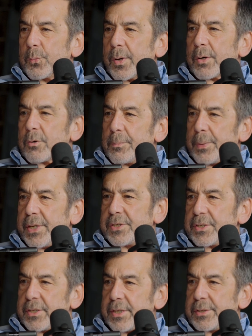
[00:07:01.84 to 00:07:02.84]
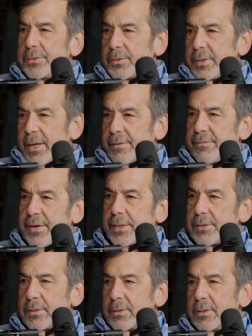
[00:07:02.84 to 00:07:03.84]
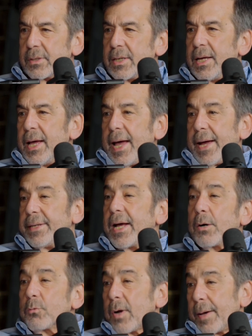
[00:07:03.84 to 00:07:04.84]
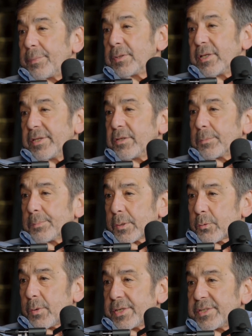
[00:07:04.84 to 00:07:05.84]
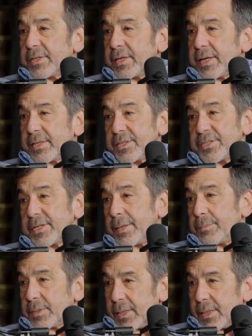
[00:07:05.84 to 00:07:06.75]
where a patient is on that vector and how rapidly they're progressing at the same